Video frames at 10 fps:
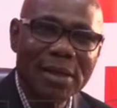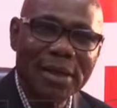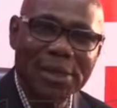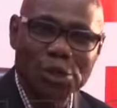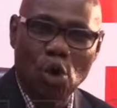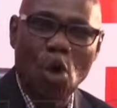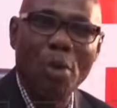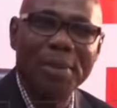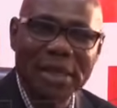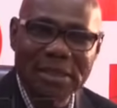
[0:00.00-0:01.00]
is
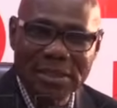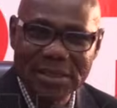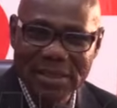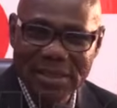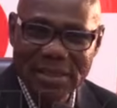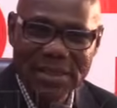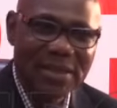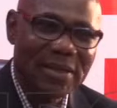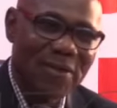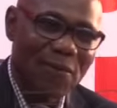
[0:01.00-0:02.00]
coming
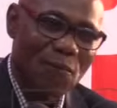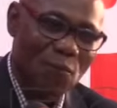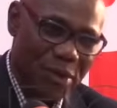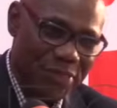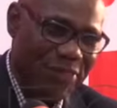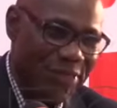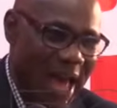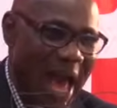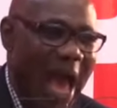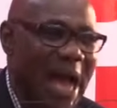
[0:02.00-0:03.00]
with
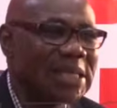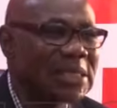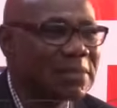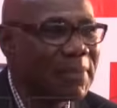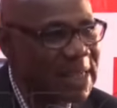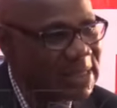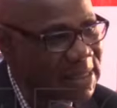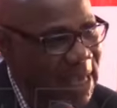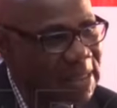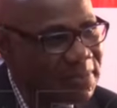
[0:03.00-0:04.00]
that
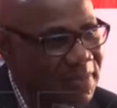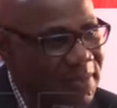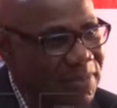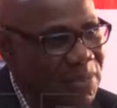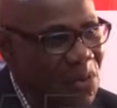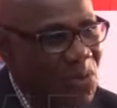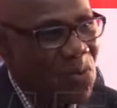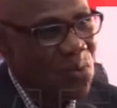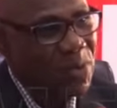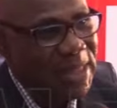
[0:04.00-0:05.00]
mindset,
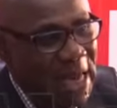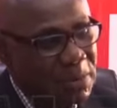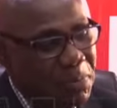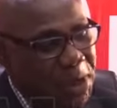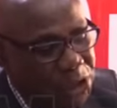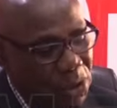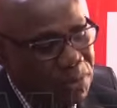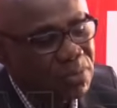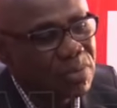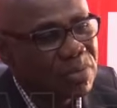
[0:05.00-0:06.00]
with that
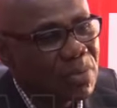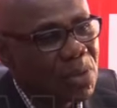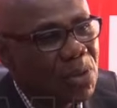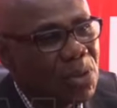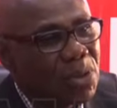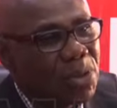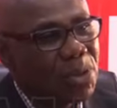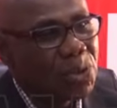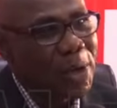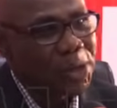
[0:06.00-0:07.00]
mission,
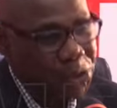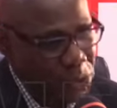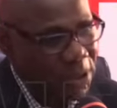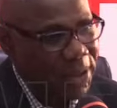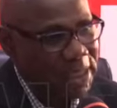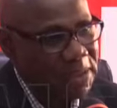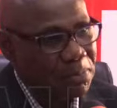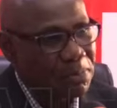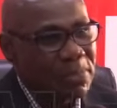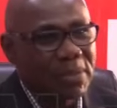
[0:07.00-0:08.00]
to ensure that
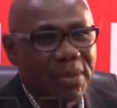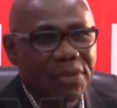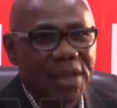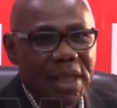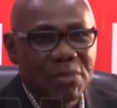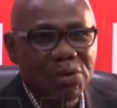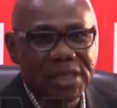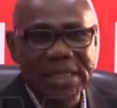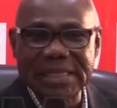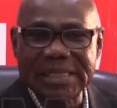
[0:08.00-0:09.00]
the Imo
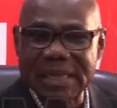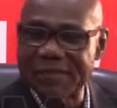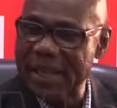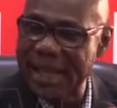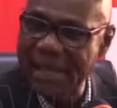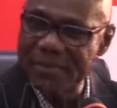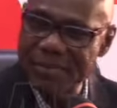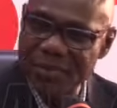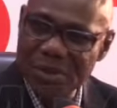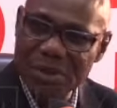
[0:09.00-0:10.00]
State is safe again,
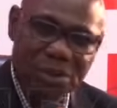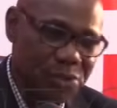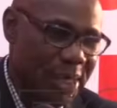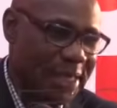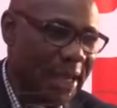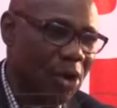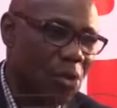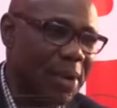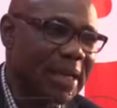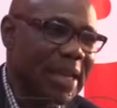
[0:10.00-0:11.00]
so that
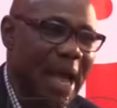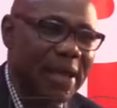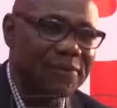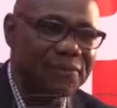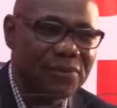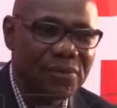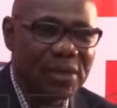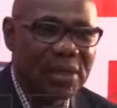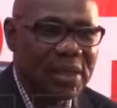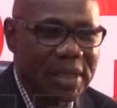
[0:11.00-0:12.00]
economic life
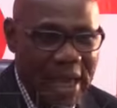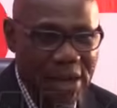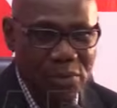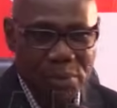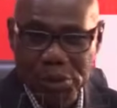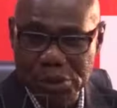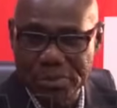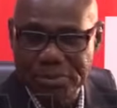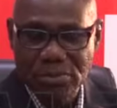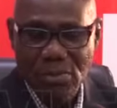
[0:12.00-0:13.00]
can blossom
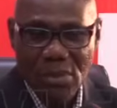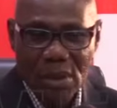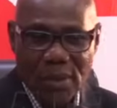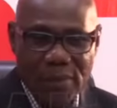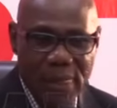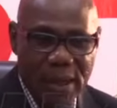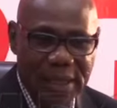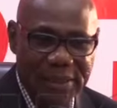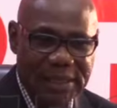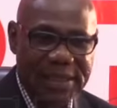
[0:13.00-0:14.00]

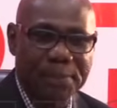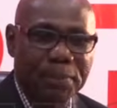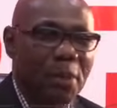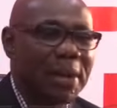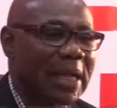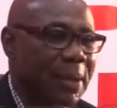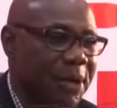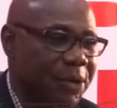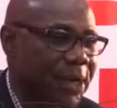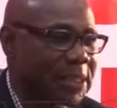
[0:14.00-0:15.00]
and that employment can be
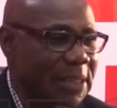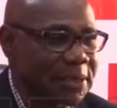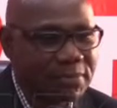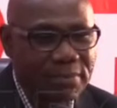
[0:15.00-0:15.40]
created.